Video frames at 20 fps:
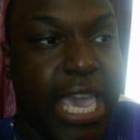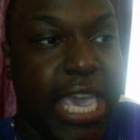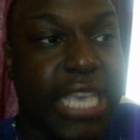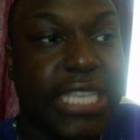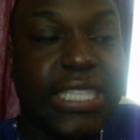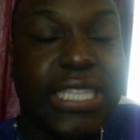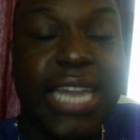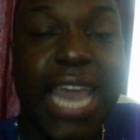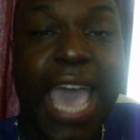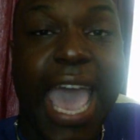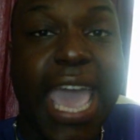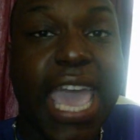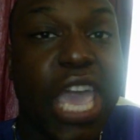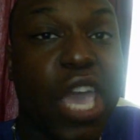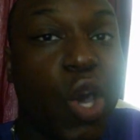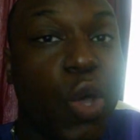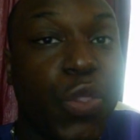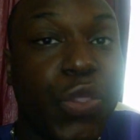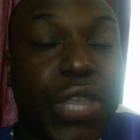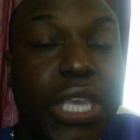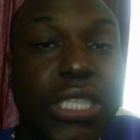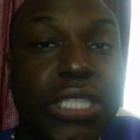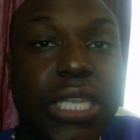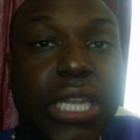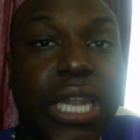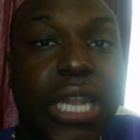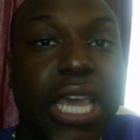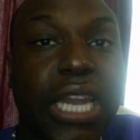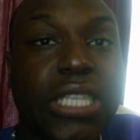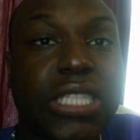it's not healthy
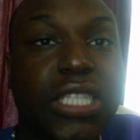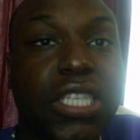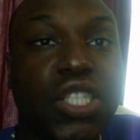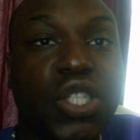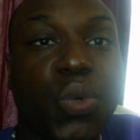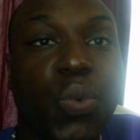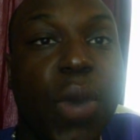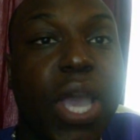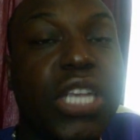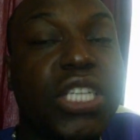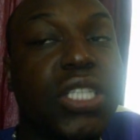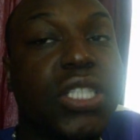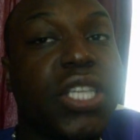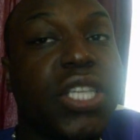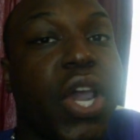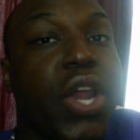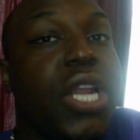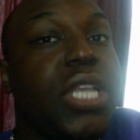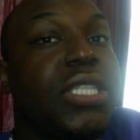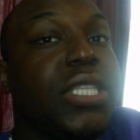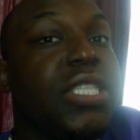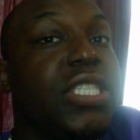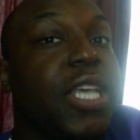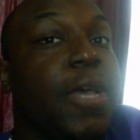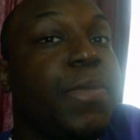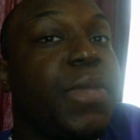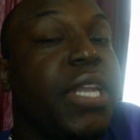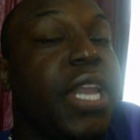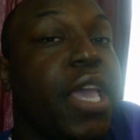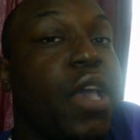to let a situation turn into
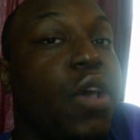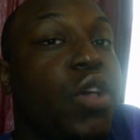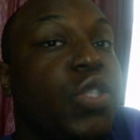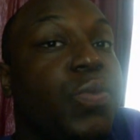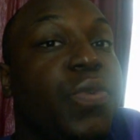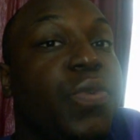something else